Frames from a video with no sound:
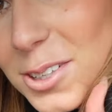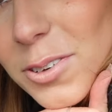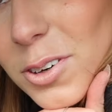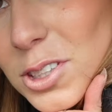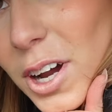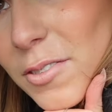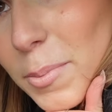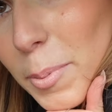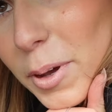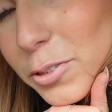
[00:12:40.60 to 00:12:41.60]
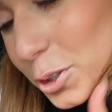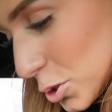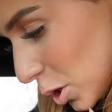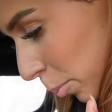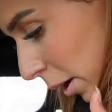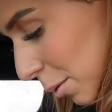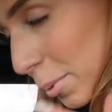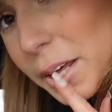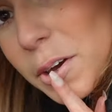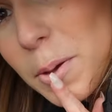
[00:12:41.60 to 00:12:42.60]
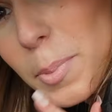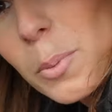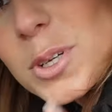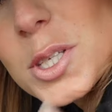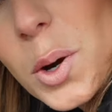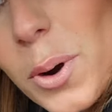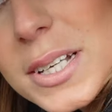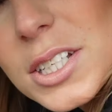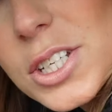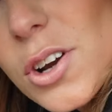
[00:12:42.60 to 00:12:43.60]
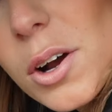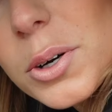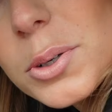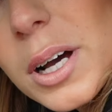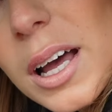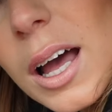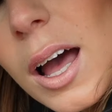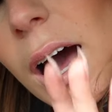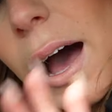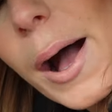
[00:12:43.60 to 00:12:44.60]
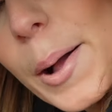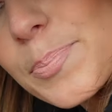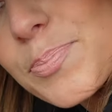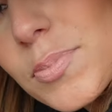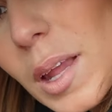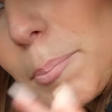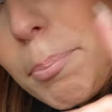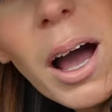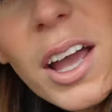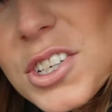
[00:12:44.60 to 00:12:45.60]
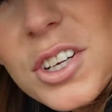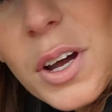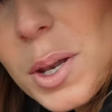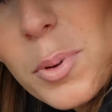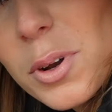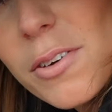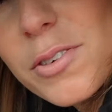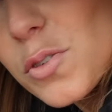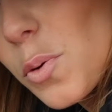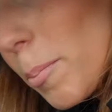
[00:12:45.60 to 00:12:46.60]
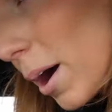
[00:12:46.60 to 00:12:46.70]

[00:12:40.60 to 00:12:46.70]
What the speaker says: off, I've got to try and fit my big food shop in a Mini Cooper, which is always a struggle. But I should have only bought enough food for one